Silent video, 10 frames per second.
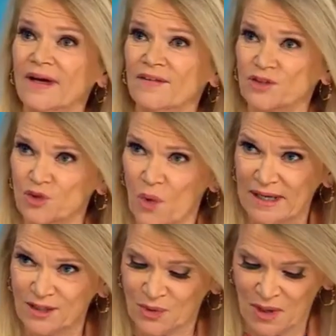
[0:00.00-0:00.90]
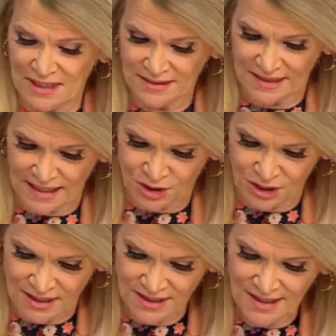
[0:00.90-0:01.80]
the 2020
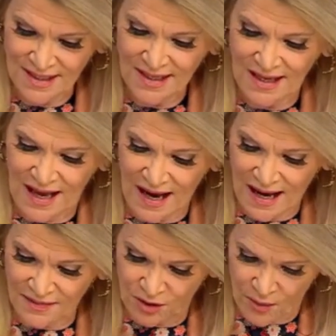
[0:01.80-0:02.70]
election. The